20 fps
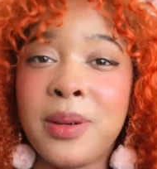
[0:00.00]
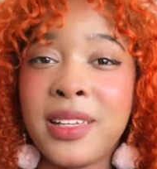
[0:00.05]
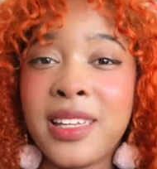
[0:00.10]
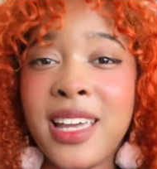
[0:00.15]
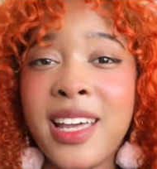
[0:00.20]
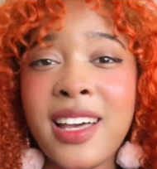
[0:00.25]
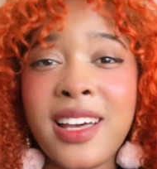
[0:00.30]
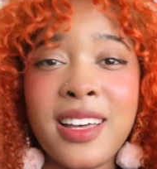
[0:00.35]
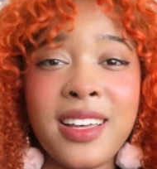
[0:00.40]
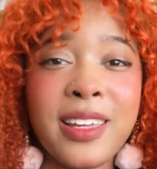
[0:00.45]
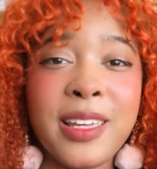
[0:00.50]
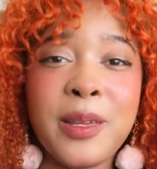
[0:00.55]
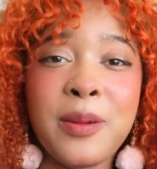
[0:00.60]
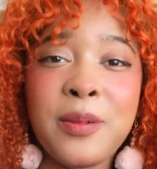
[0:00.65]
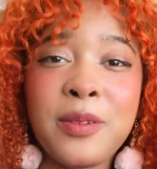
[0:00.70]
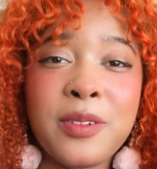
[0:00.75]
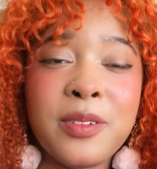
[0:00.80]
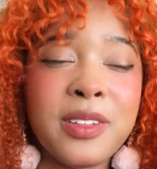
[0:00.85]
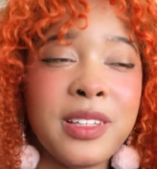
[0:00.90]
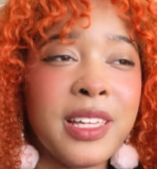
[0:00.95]
But yeah, he
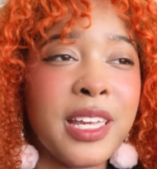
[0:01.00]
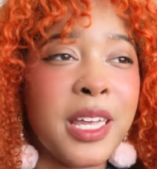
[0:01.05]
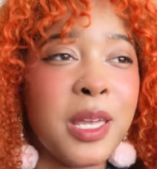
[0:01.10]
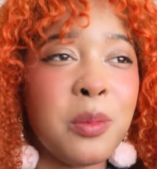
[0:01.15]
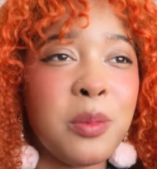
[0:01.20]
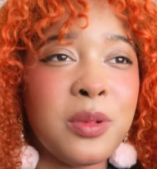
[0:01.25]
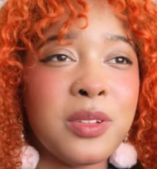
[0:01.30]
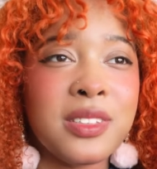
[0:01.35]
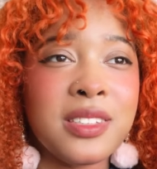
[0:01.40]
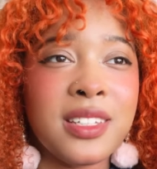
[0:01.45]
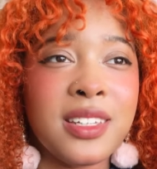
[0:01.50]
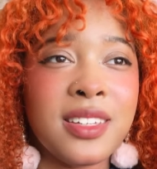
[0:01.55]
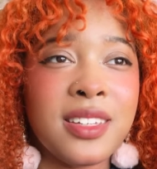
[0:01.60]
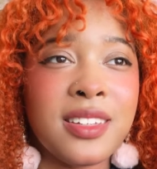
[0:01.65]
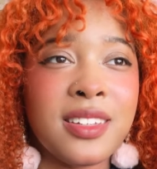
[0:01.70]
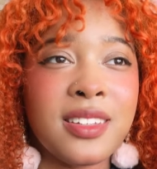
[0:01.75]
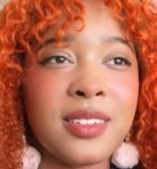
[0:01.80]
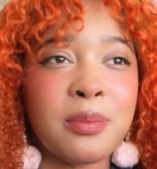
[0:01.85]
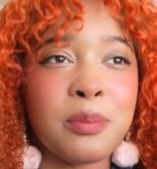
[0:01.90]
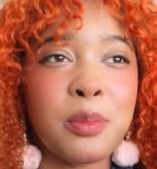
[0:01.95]
was only able
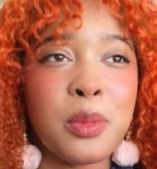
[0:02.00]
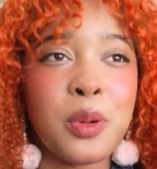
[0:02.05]
to